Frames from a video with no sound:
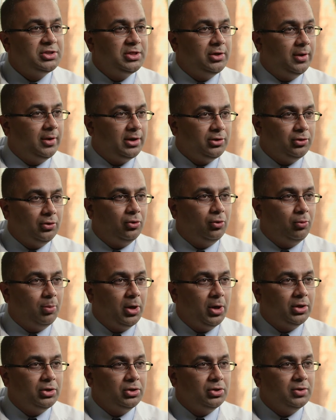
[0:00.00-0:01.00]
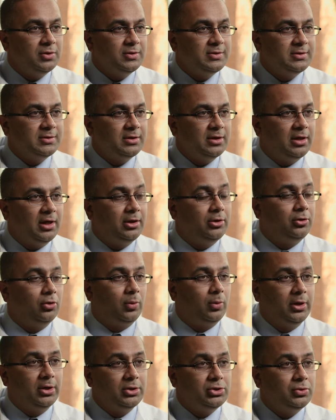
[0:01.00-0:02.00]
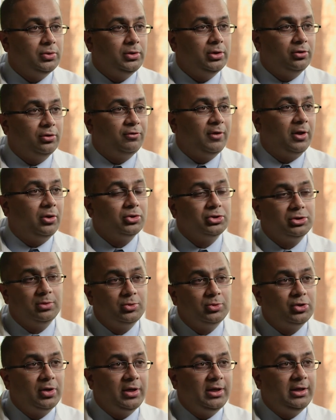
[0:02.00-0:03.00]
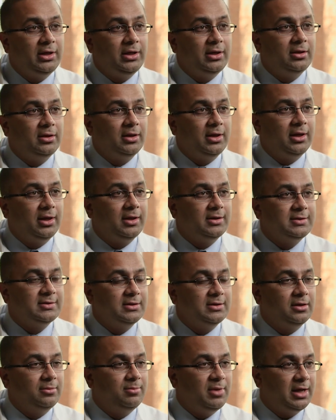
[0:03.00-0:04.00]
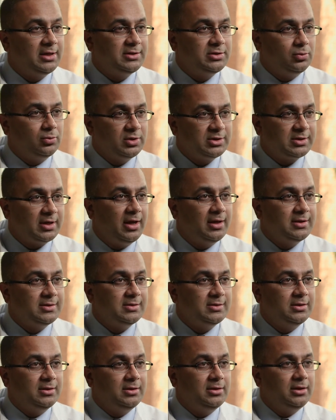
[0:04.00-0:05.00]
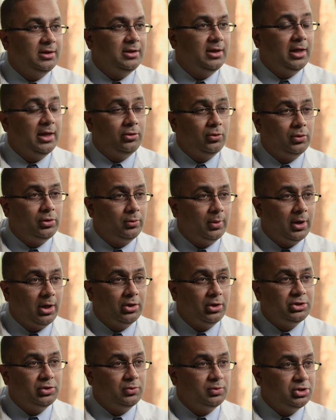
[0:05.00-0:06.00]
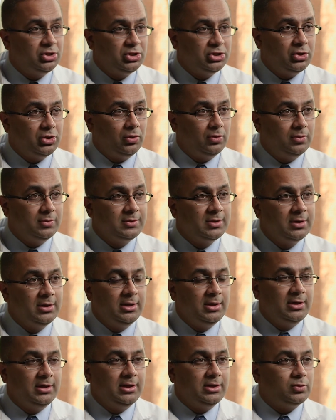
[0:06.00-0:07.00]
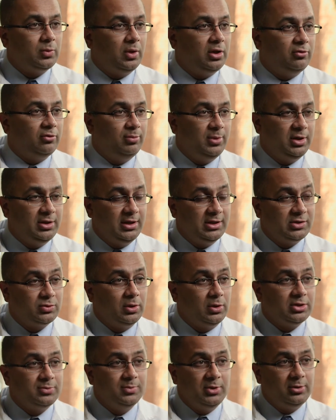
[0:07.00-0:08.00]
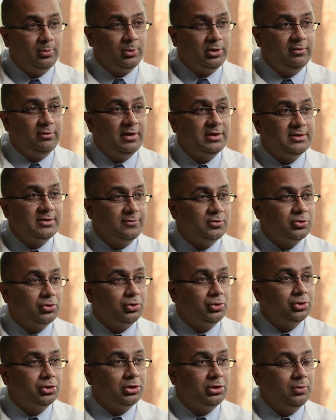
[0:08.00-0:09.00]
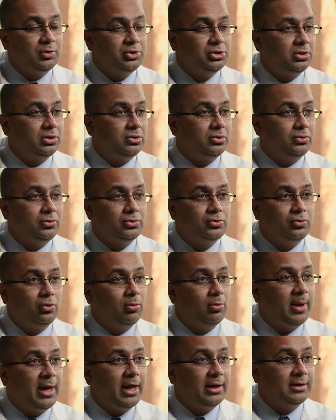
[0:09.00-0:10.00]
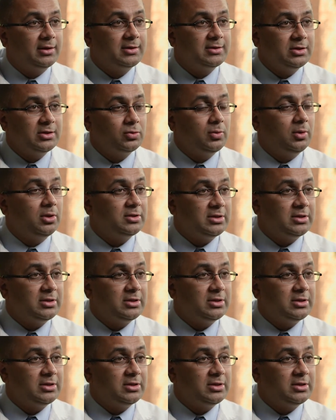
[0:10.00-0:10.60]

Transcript: here at UroPartners. I underwent a 2-year fellowship training at Madison, Wisconsin in endourology, which is stones, as well as minimally invasive surgery, which includes robotics as well as